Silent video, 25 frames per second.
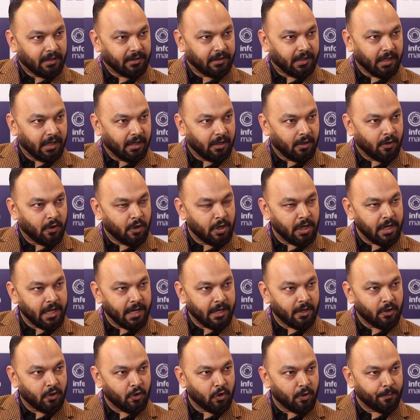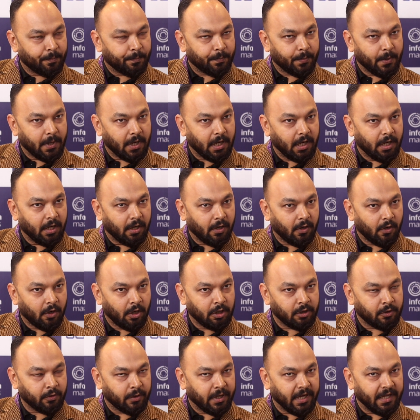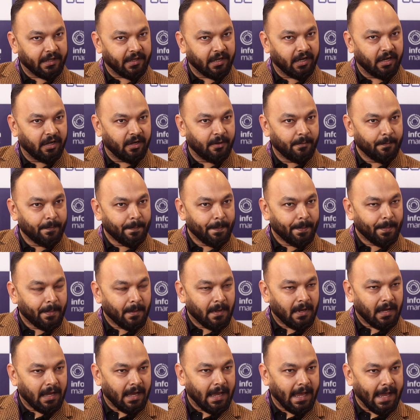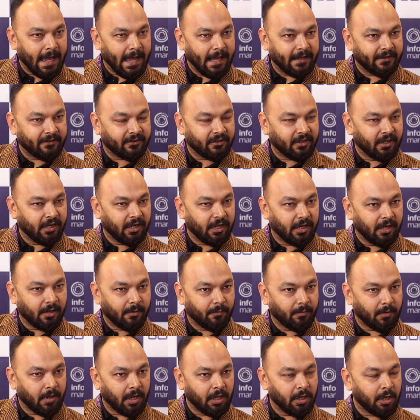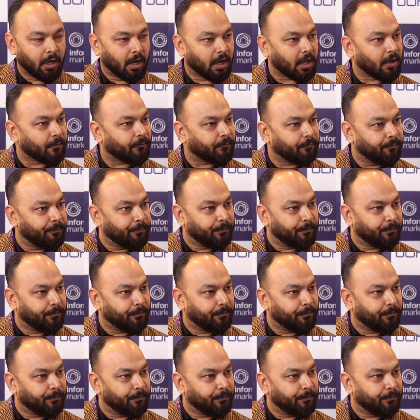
The holding group uh, altogether has uh, a lot of